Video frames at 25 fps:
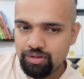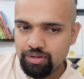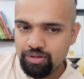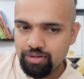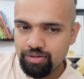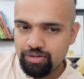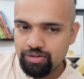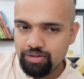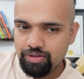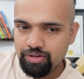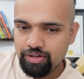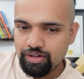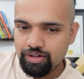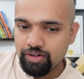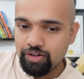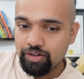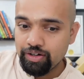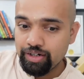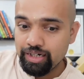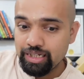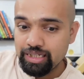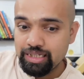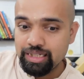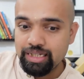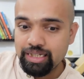A
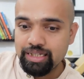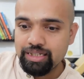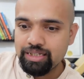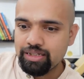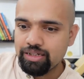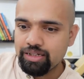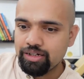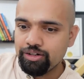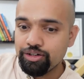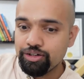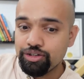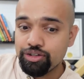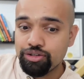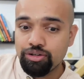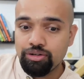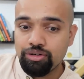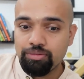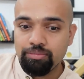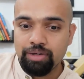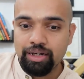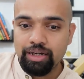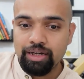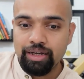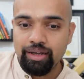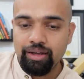disease is understood
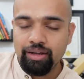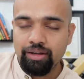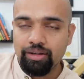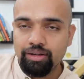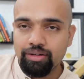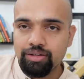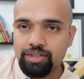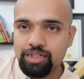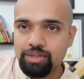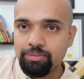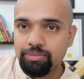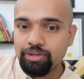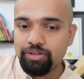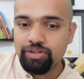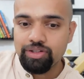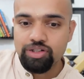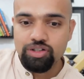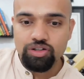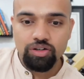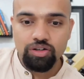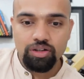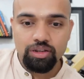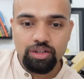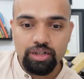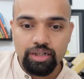by something which is called
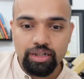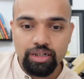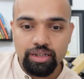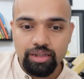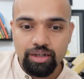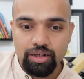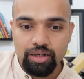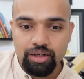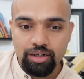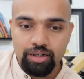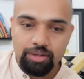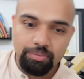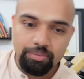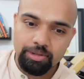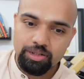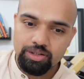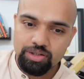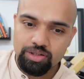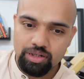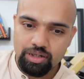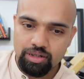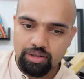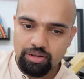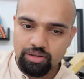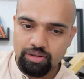the Nidana
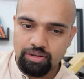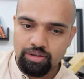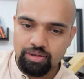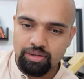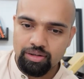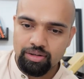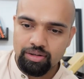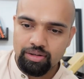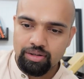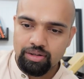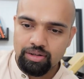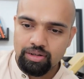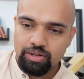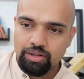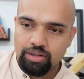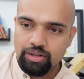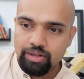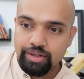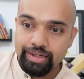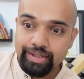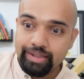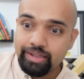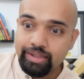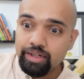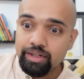Panchaka.
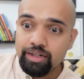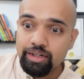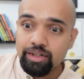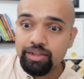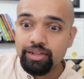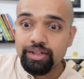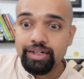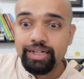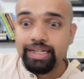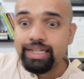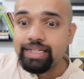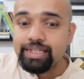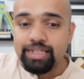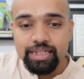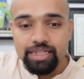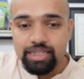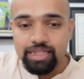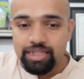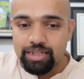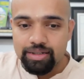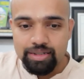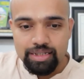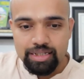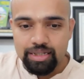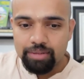Nidana, the reasons
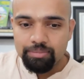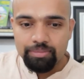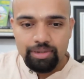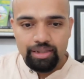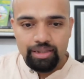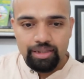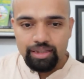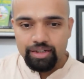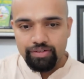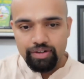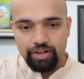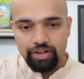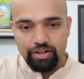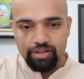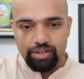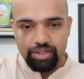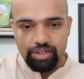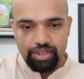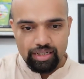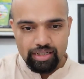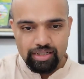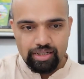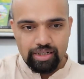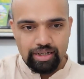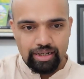is something that we learned
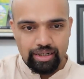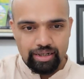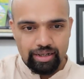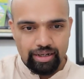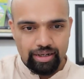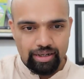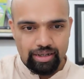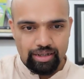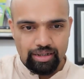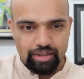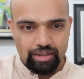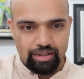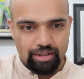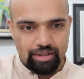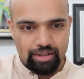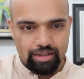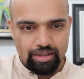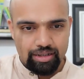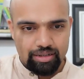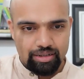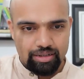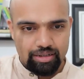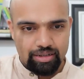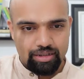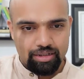yesterday, correct?
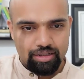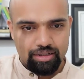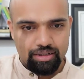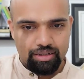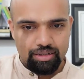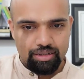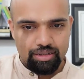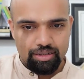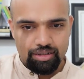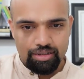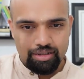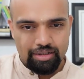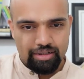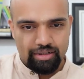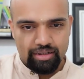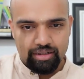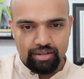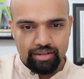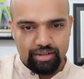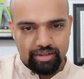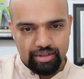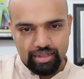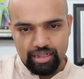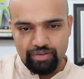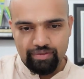
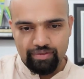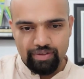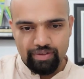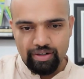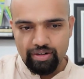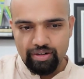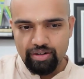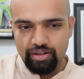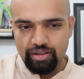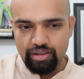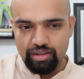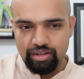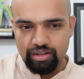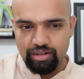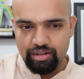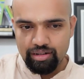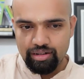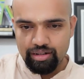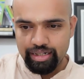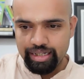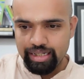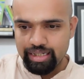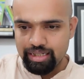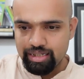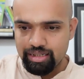Correct? We learned the
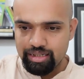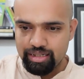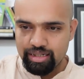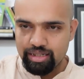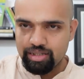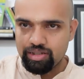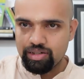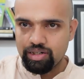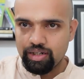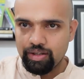reasons yesterday.